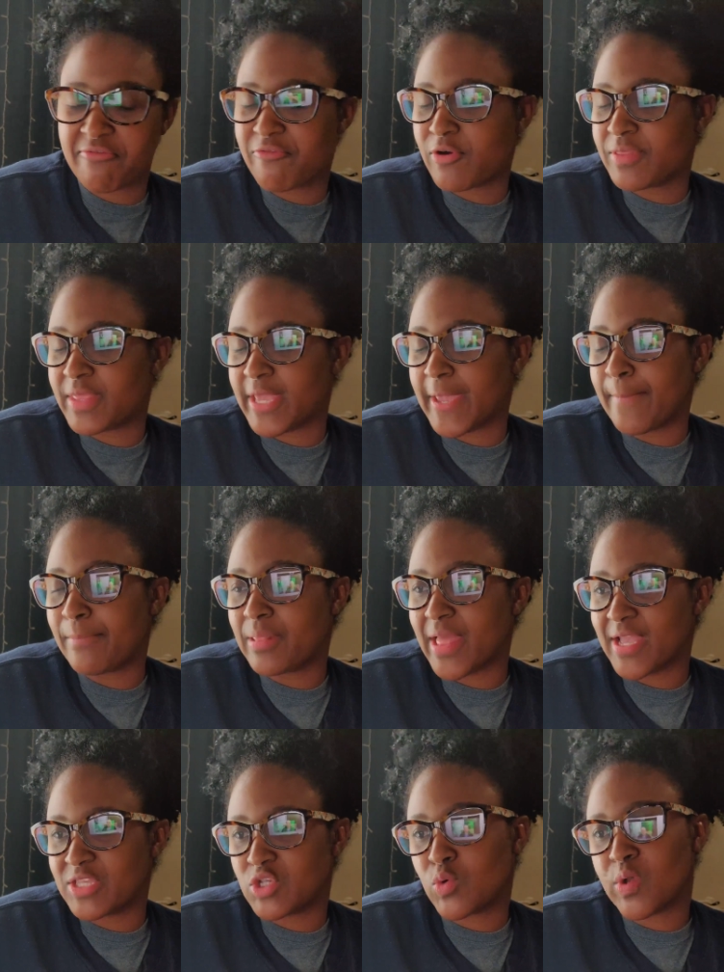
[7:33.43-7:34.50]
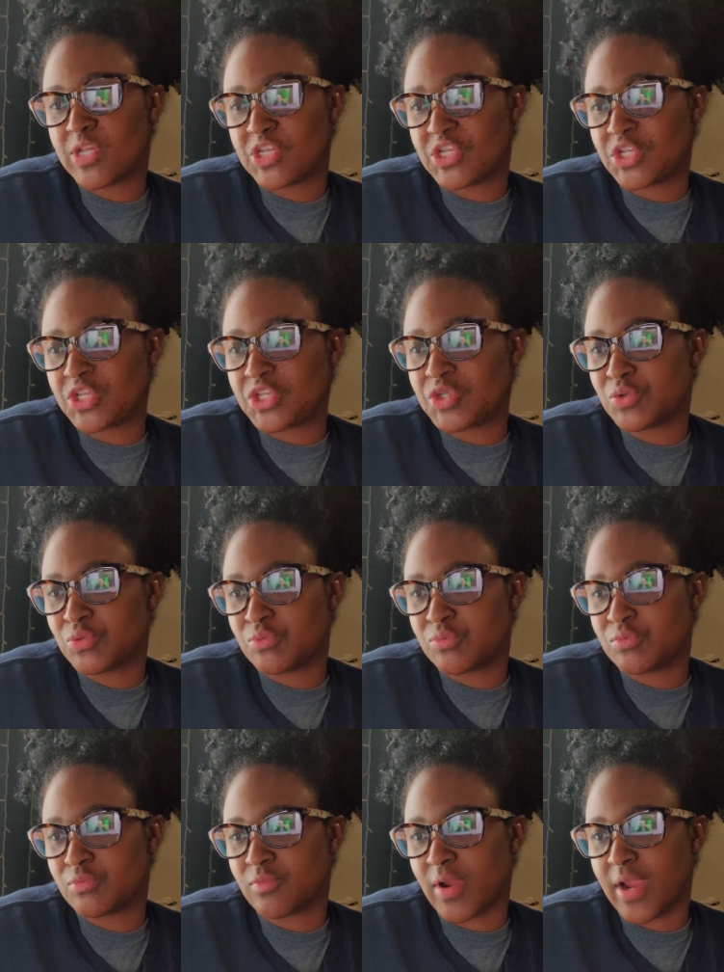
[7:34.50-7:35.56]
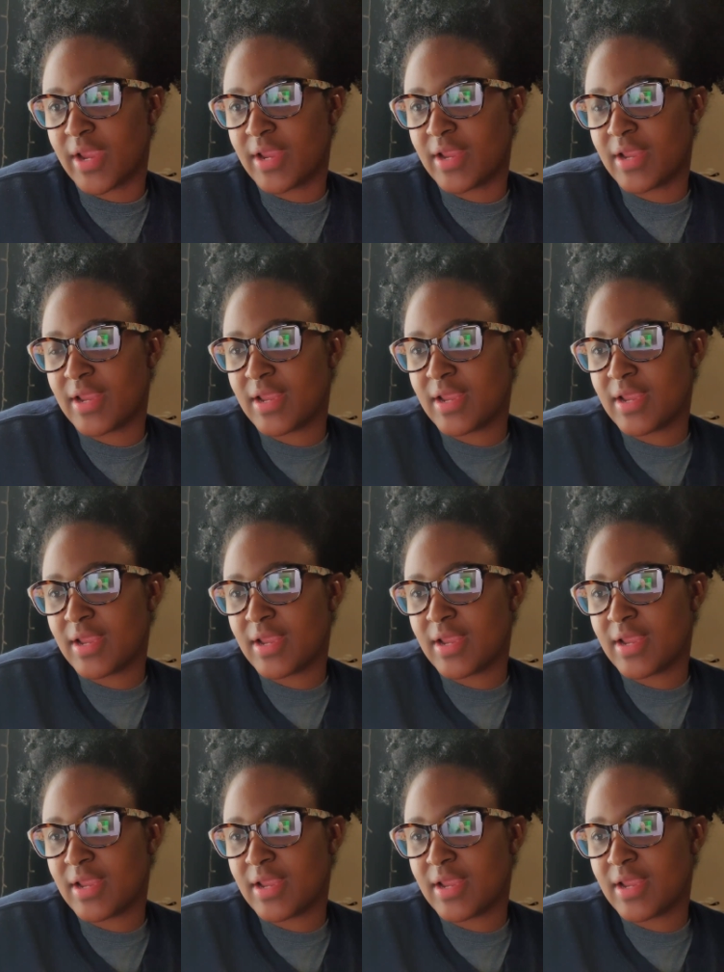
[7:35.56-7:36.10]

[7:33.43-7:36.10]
for the MBLEX question too, right?